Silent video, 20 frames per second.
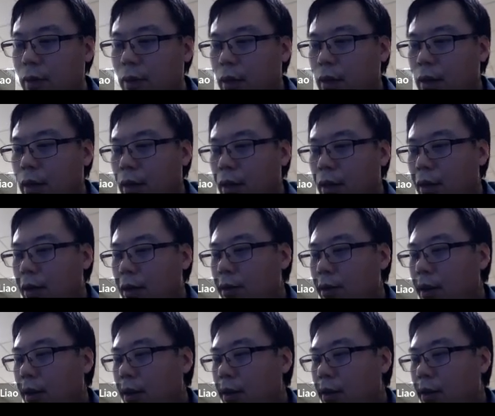And uh, you
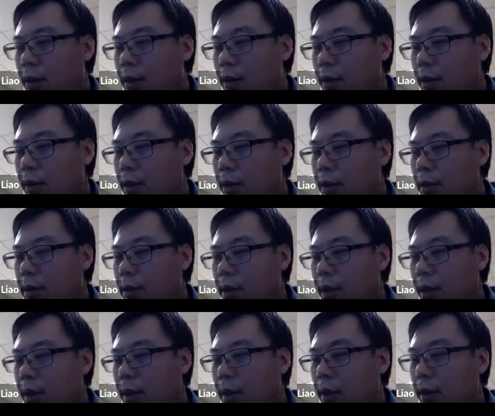can
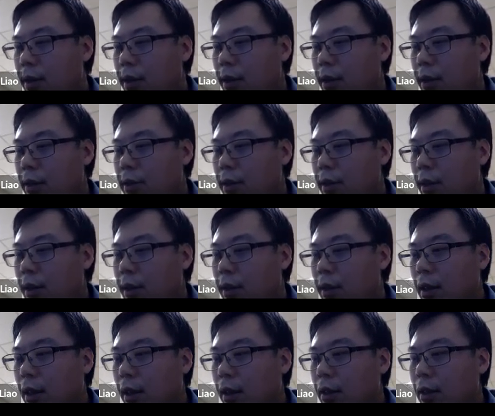check it
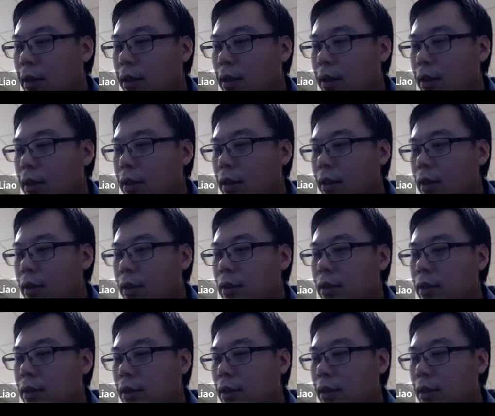easy that this
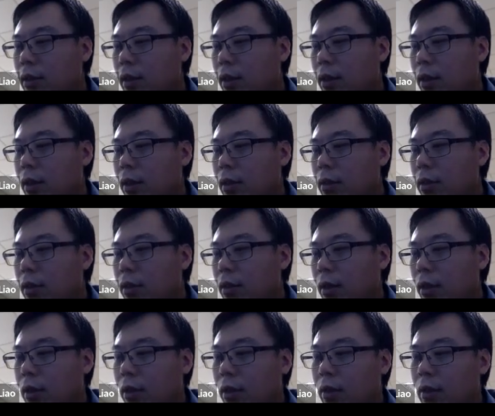the kernel
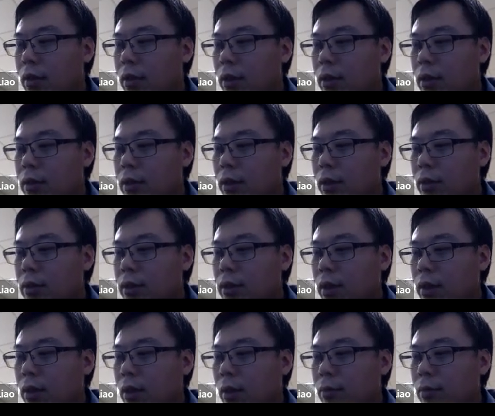uh, the
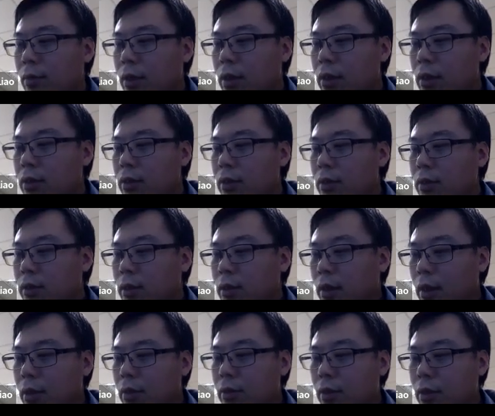set of this
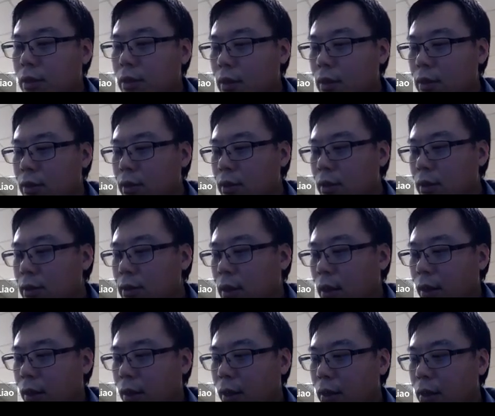section is
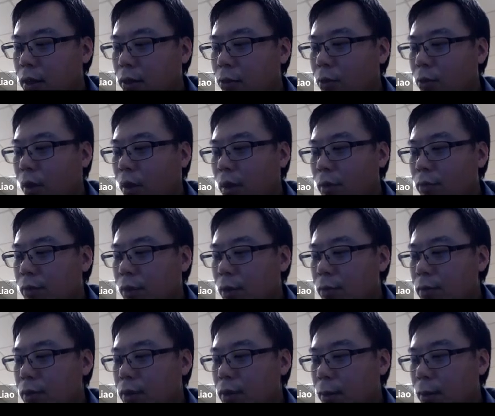exactly the graph
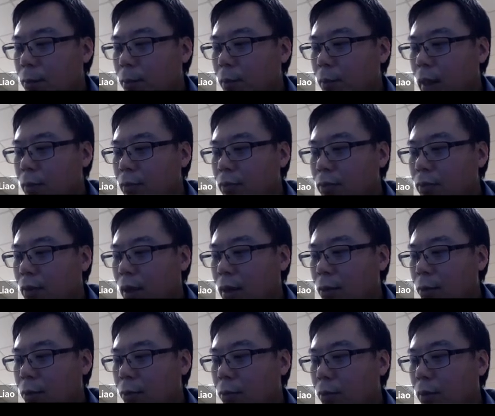of the map
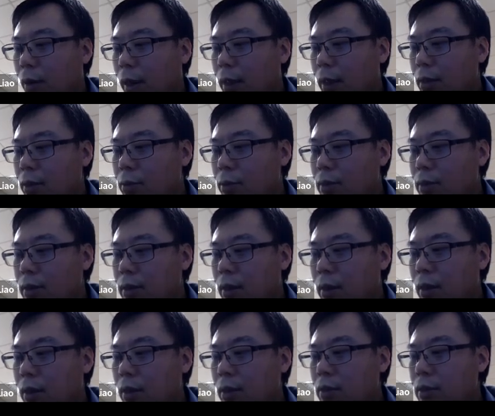from y to
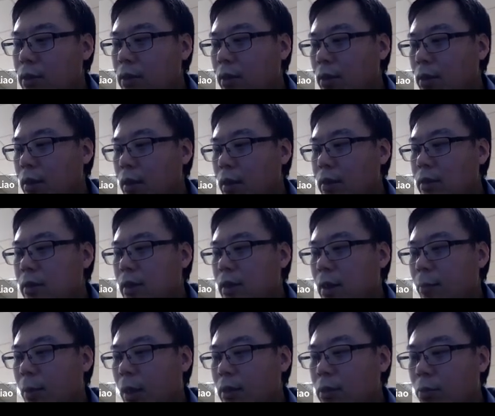z. So it is
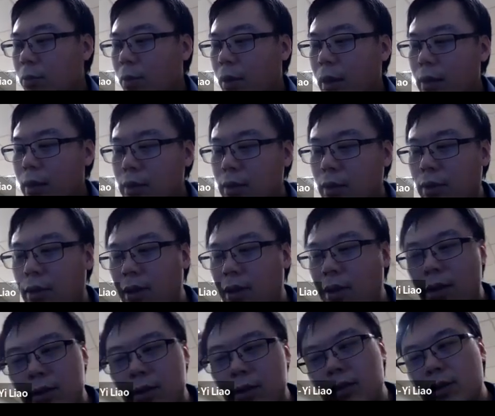same as y. So it
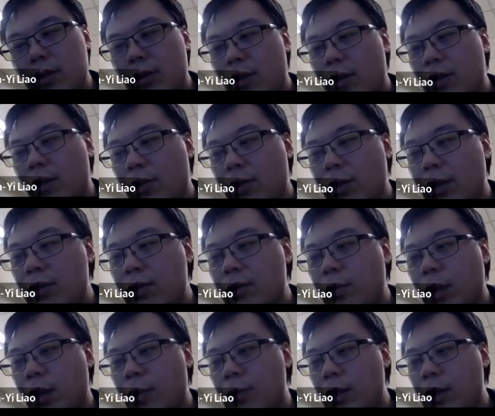is so this
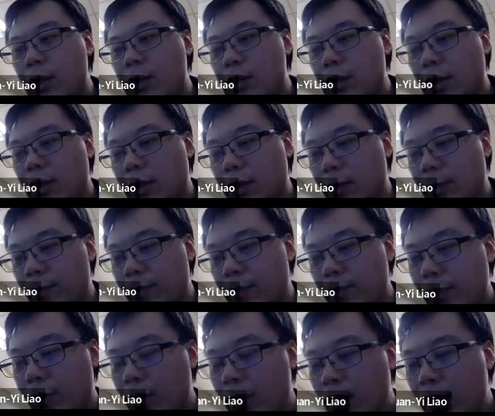map is a
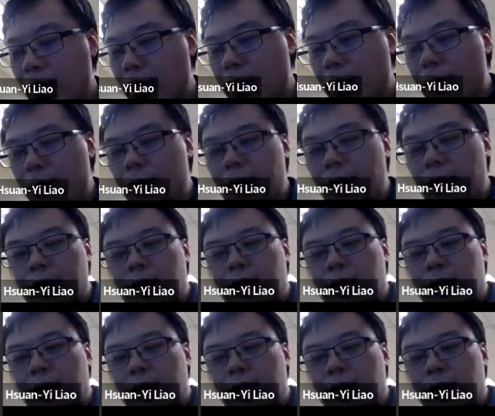weak